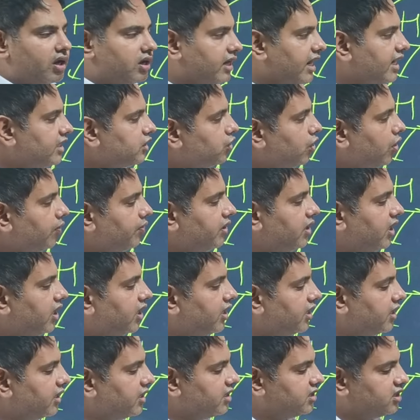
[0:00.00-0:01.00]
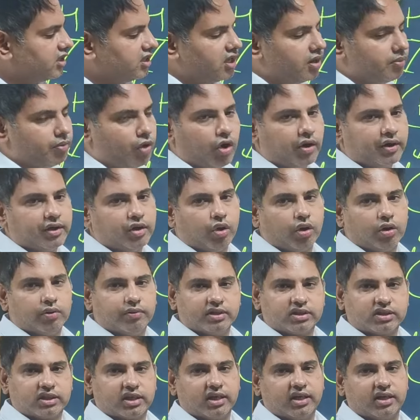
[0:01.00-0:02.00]
Rest of the arteries in the body
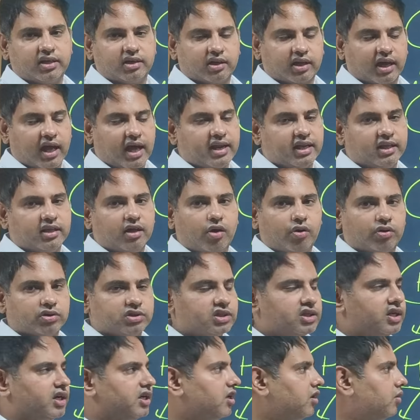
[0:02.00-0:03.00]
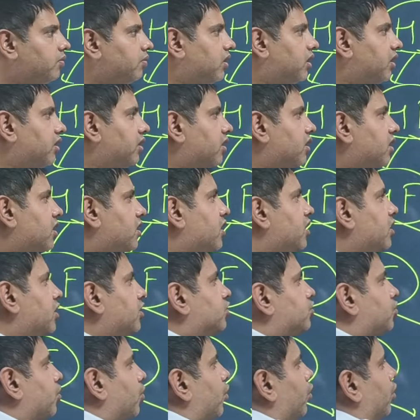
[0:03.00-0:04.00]
always carry the oxygenated blood.
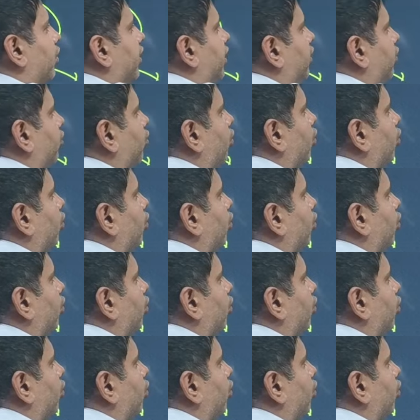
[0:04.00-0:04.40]
So it